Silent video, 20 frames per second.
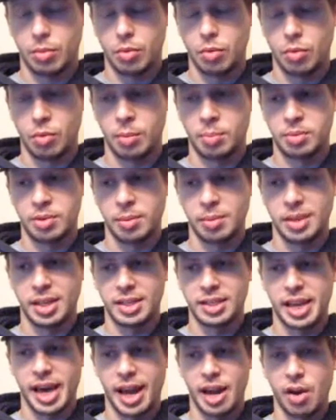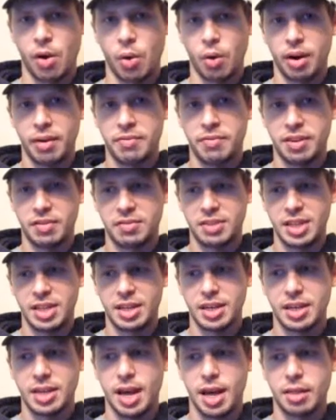whoops them in this category 15
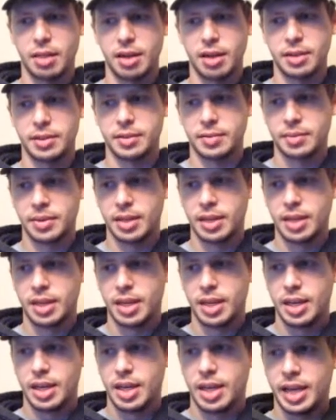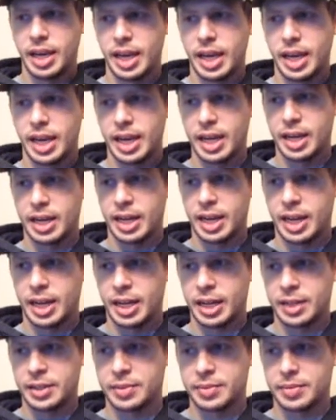to nothing. And
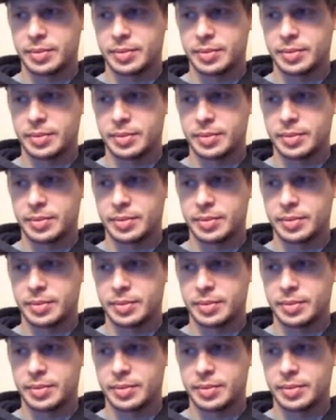uh,